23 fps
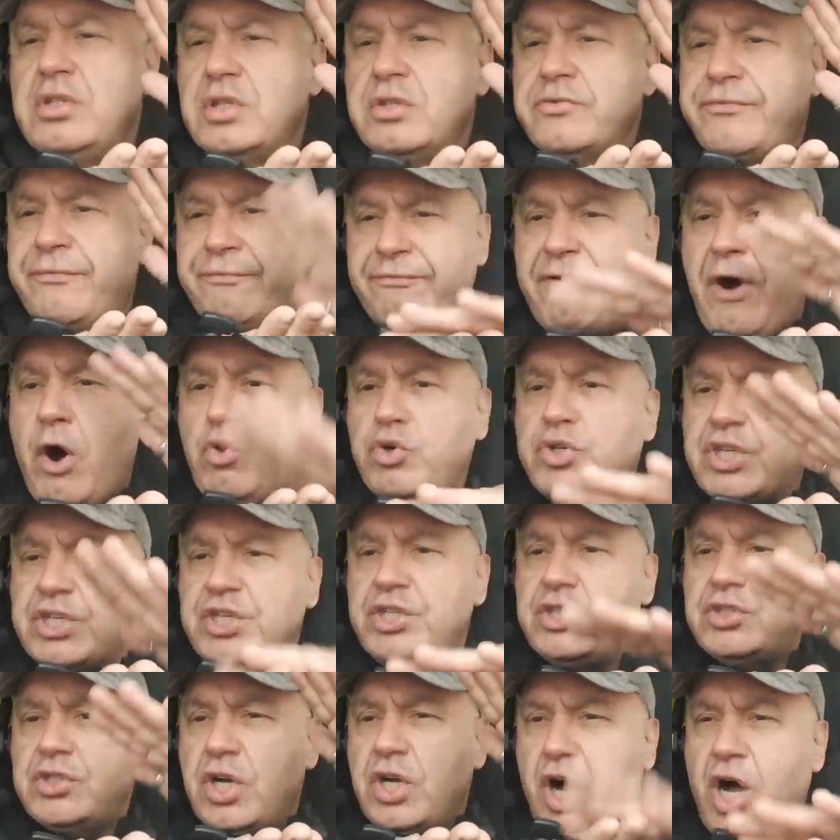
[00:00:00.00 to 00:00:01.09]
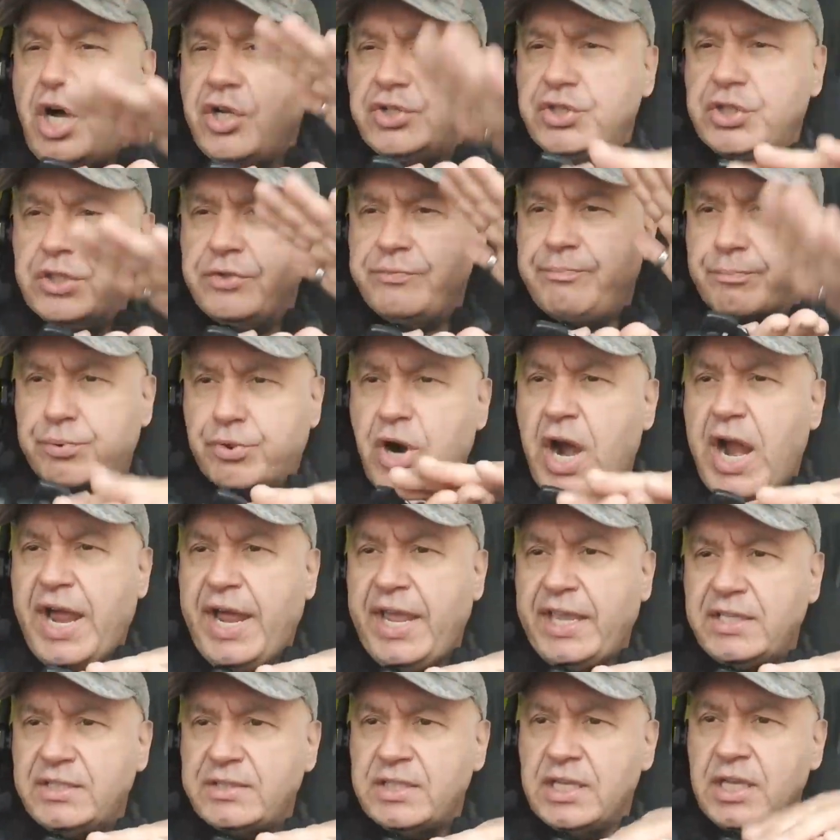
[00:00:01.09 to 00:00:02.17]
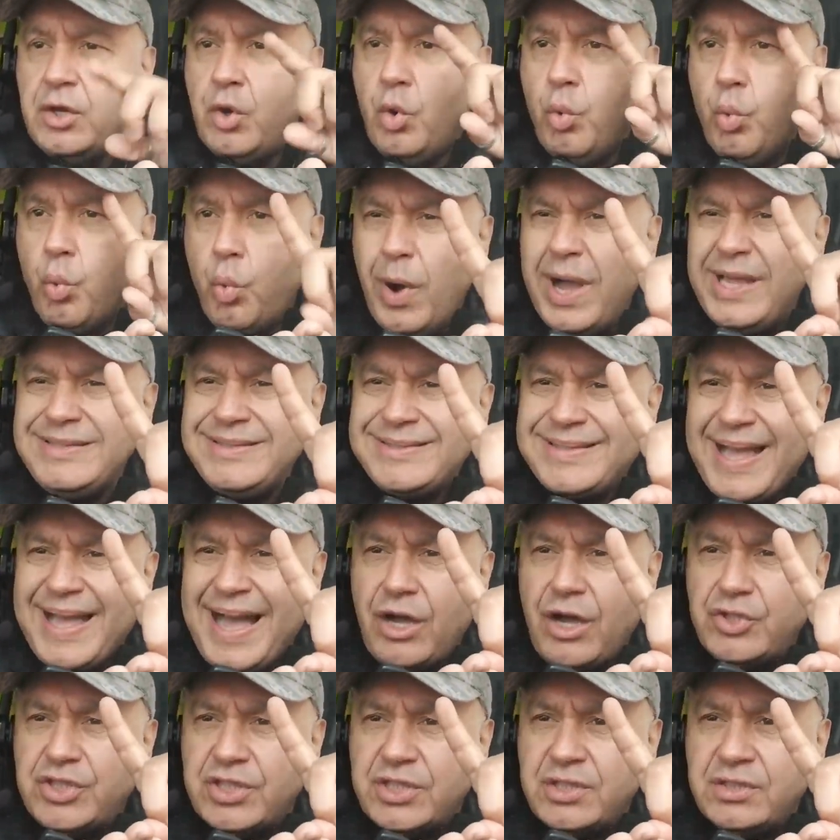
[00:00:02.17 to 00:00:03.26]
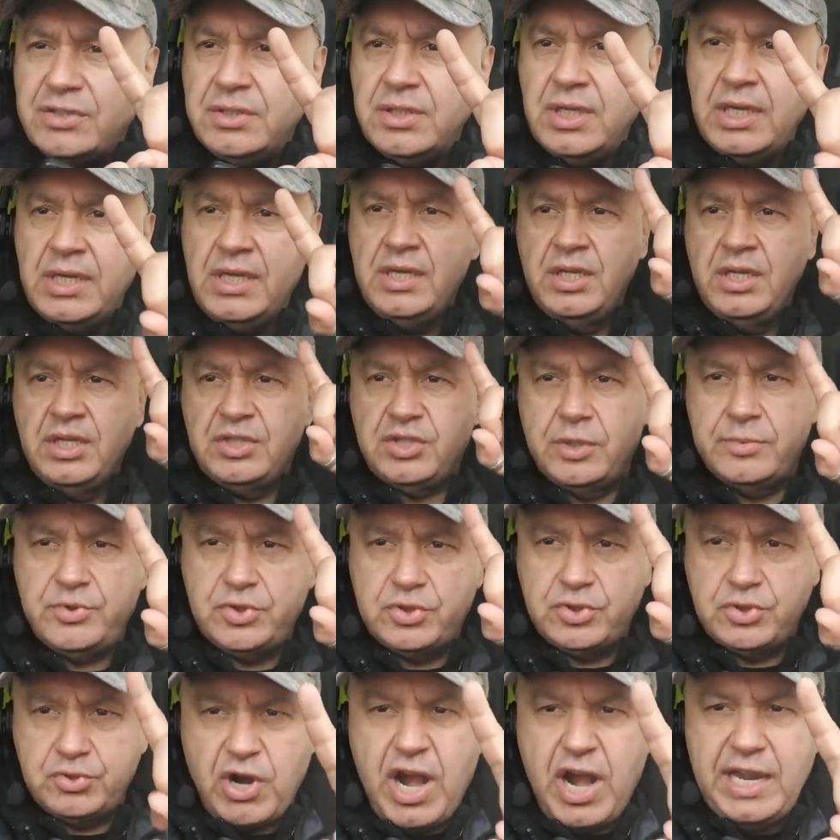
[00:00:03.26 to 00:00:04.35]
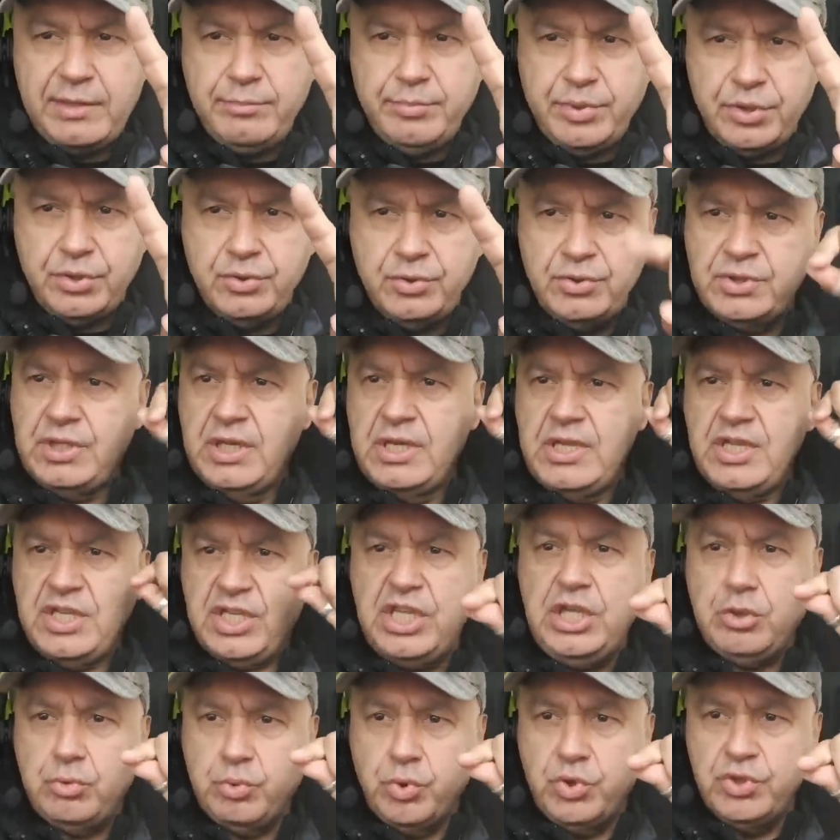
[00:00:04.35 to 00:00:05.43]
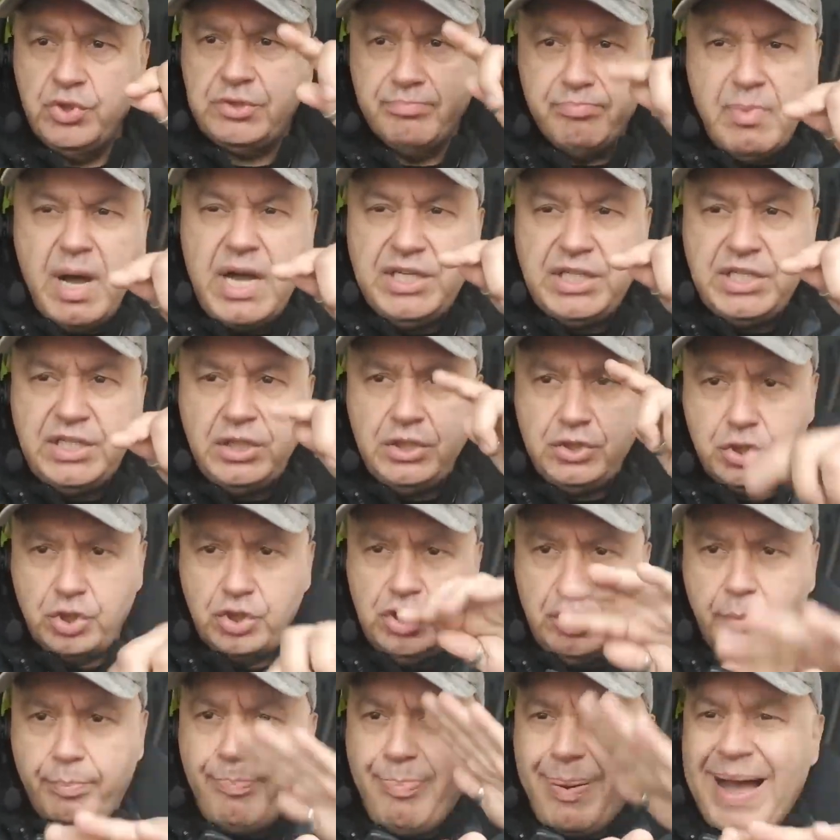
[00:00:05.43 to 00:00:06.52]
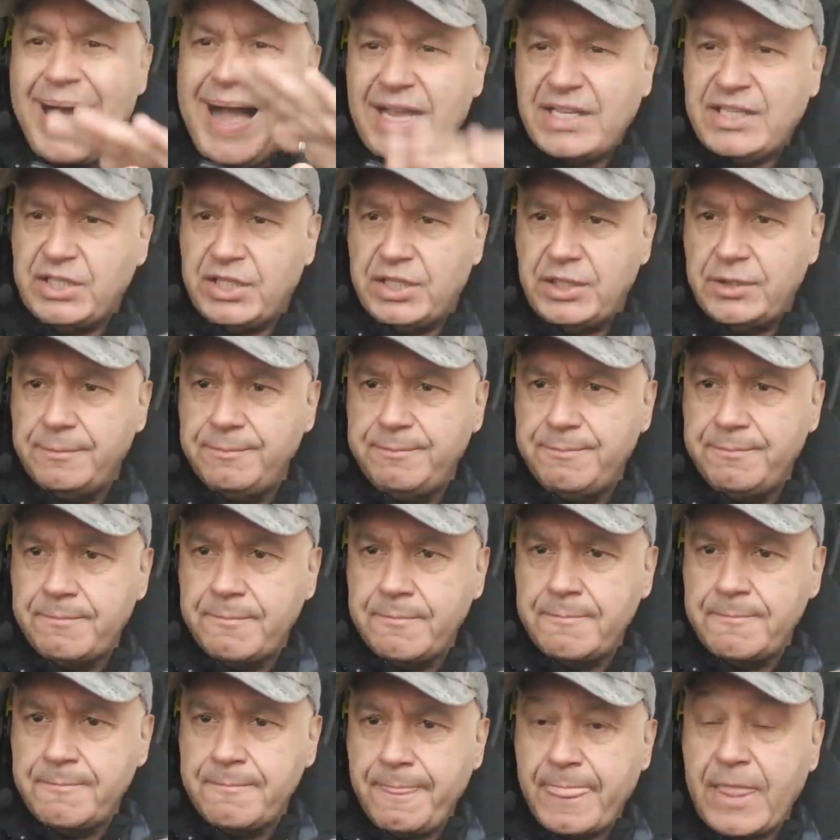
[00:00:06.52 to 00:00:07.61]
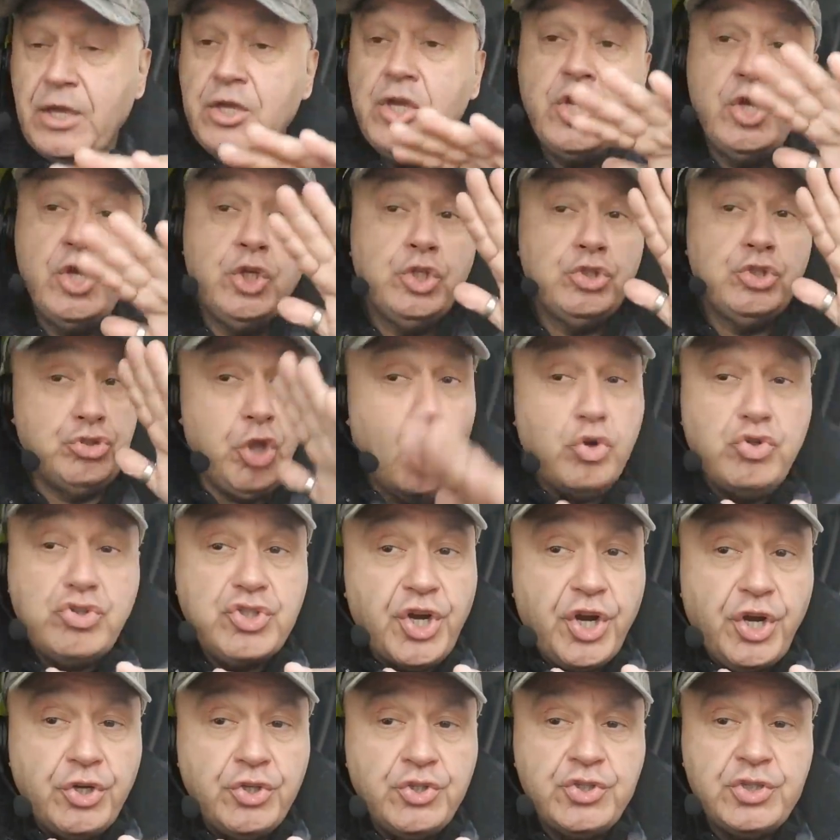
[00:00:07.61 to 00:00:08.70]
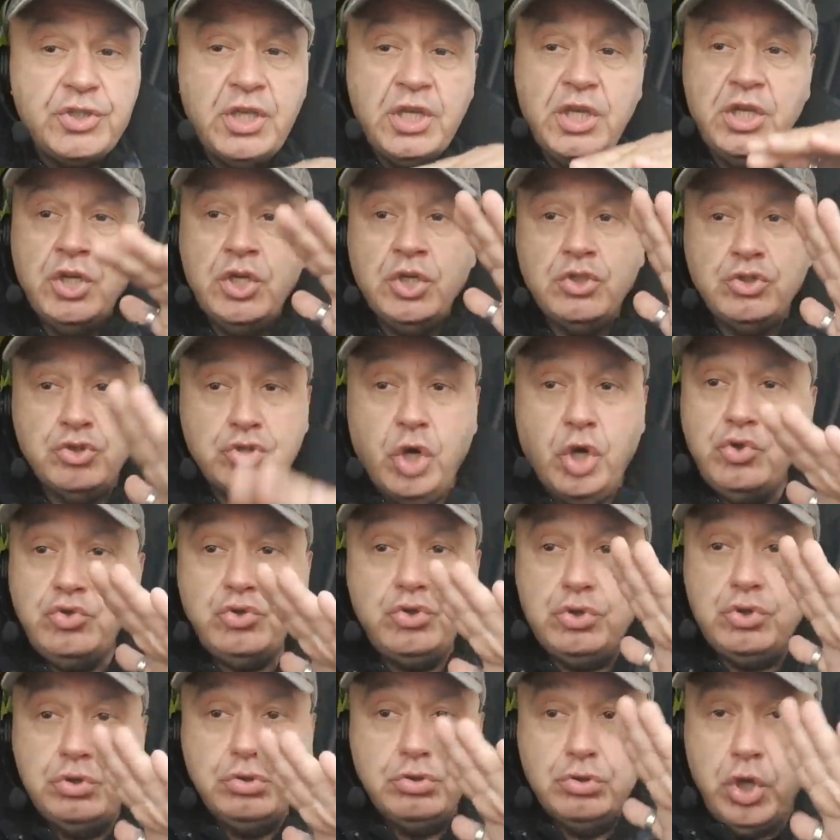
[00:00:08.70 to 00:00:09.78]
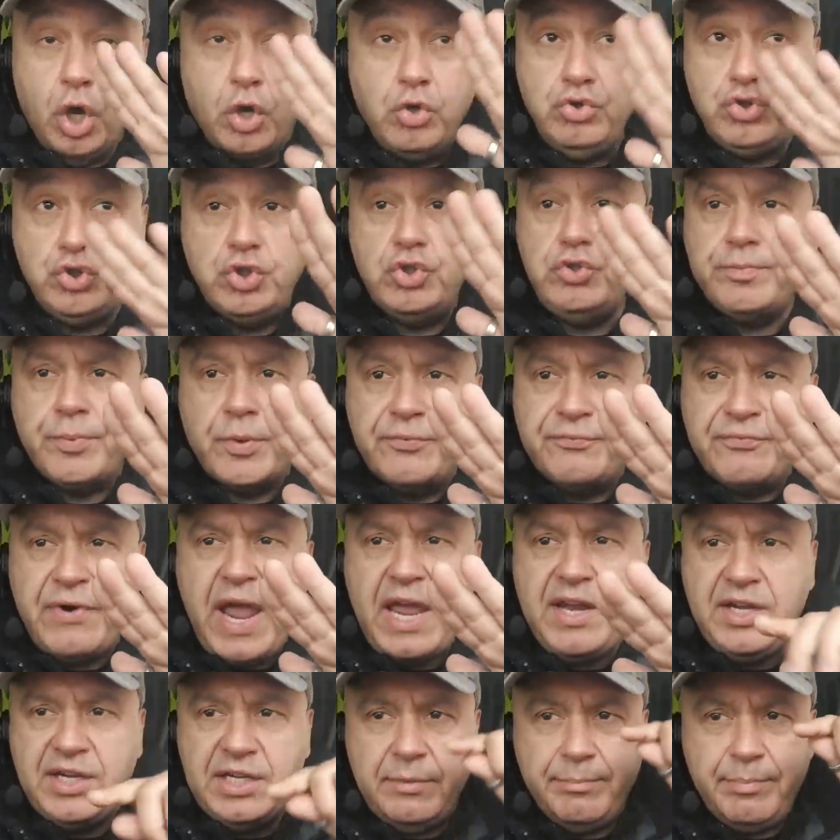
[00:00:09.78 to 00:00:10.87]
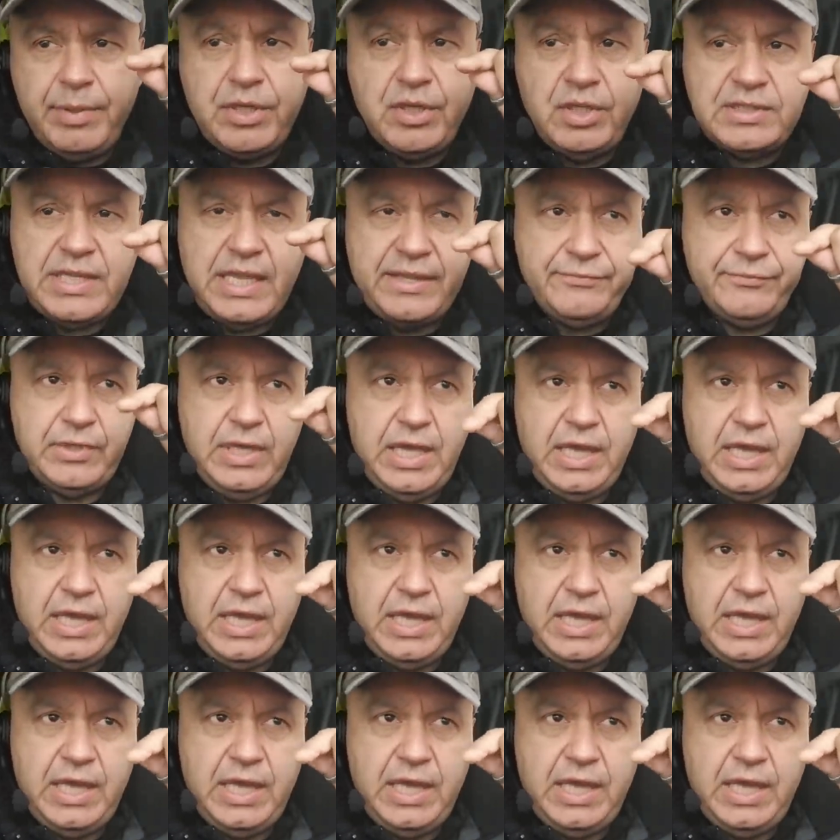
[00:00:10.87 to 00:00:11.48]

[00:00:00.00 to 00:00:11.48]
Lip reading: focus on the prize. 1,000 subscribers equals money to your pocket. Don't curse. Don't use profanity, because as